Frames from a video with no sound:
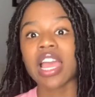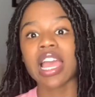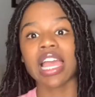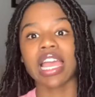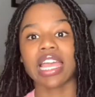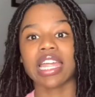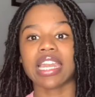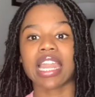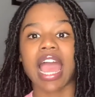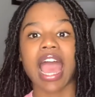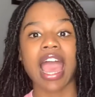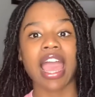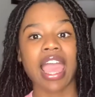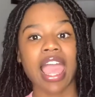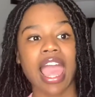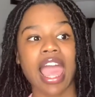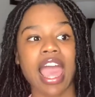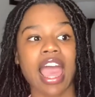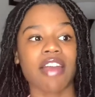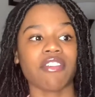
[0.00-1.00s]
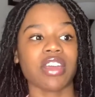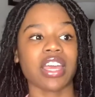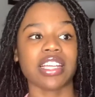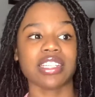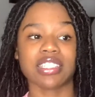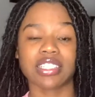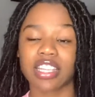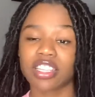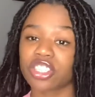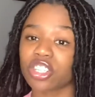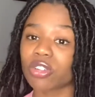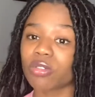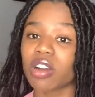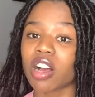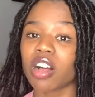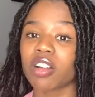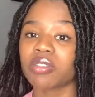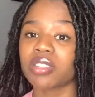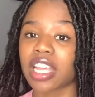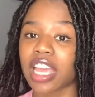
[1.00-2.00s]
and I have a
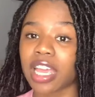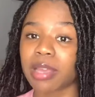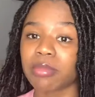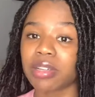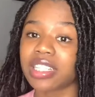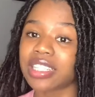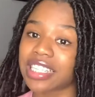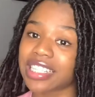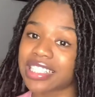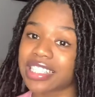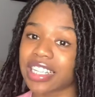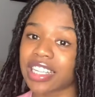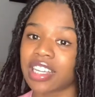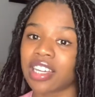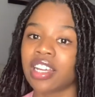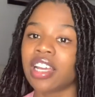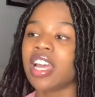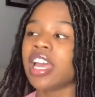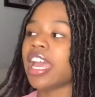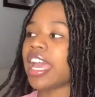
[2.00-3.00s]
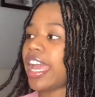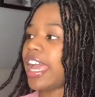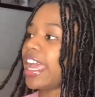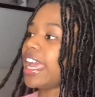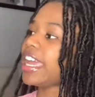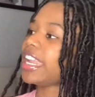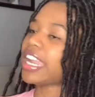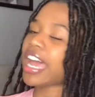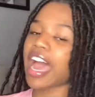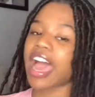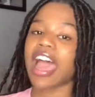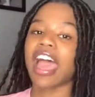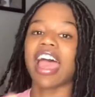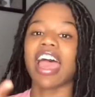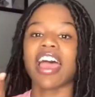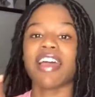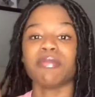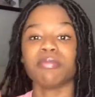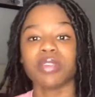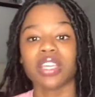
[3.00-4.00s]
6-year-old named Alicia. And I
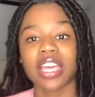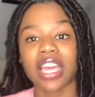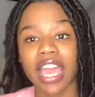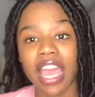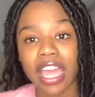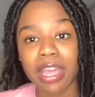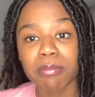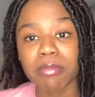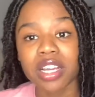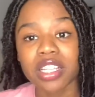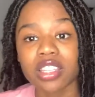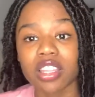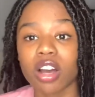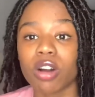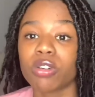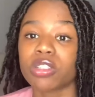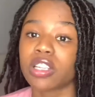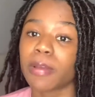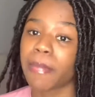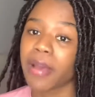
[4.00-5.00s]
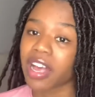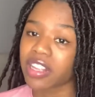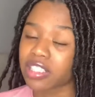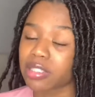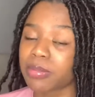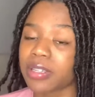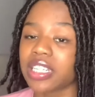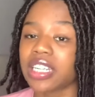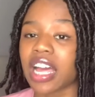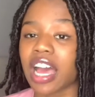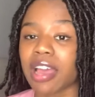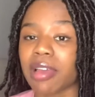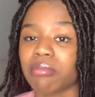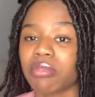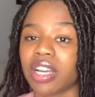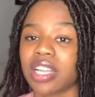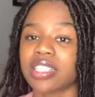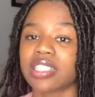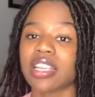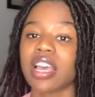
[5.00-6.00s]
have me an 8-month-old who's about to be 9
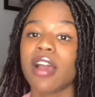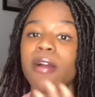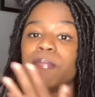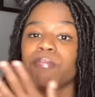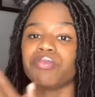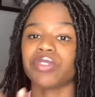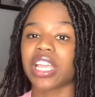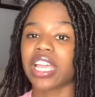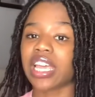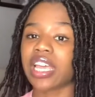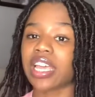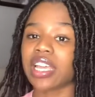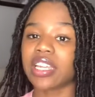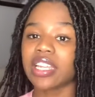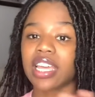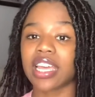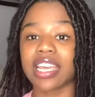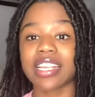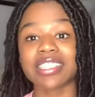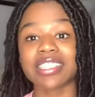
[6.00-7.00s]
months and his